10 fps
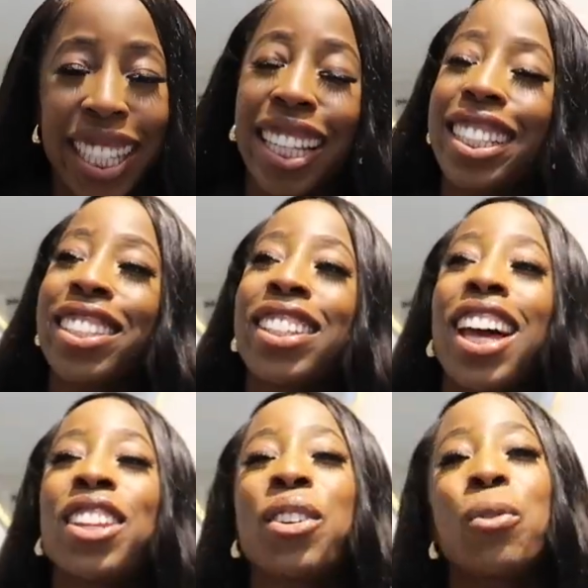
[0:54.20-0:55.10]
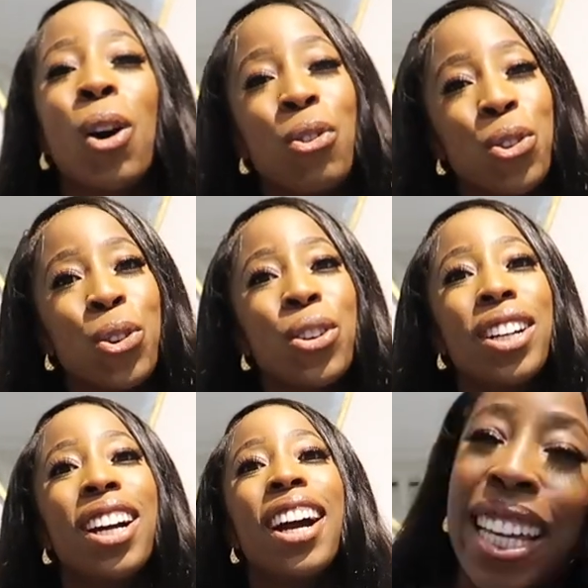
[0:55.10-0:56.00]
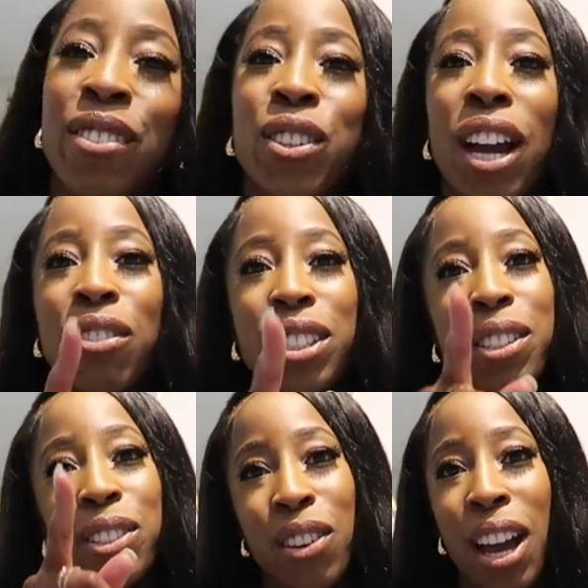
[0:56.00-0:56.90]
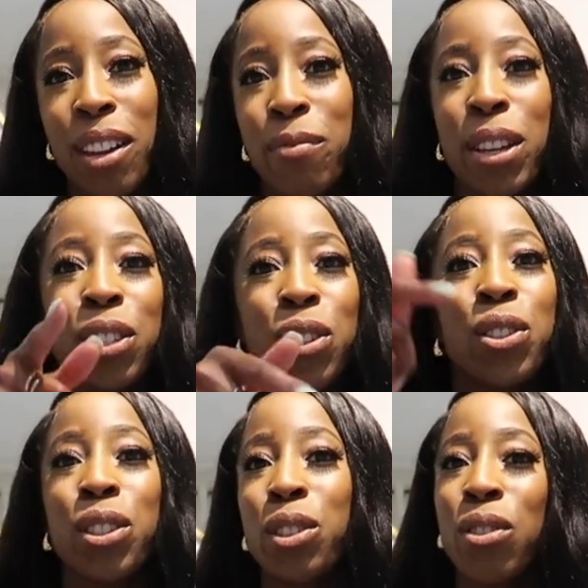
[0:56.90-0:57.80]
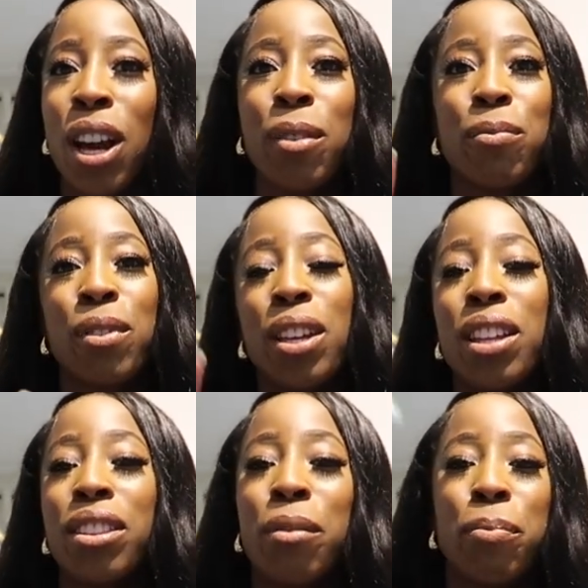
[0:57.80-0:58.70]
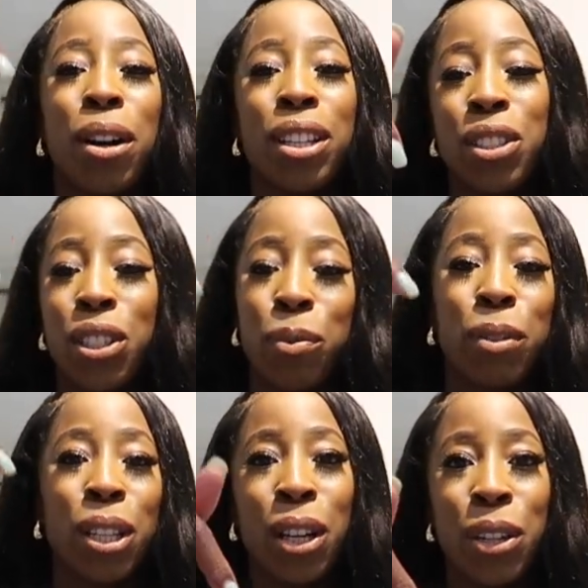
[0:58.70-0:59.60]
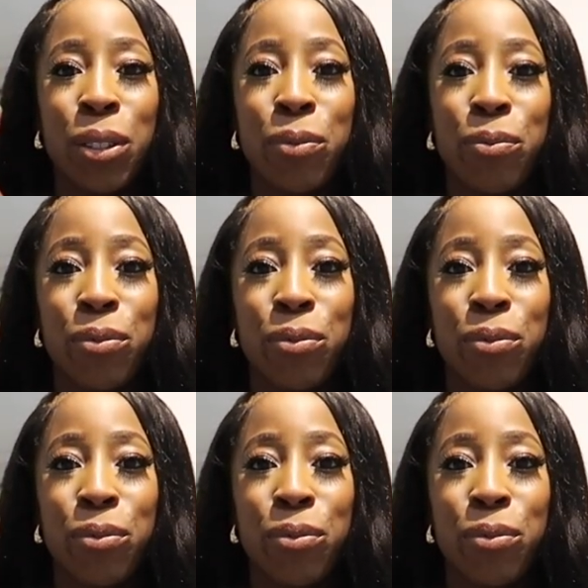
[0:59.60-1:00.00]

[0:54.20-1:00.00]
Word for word: so that I don't waffle. If you haven't subscribed, make sure you subscribe. The button's just below.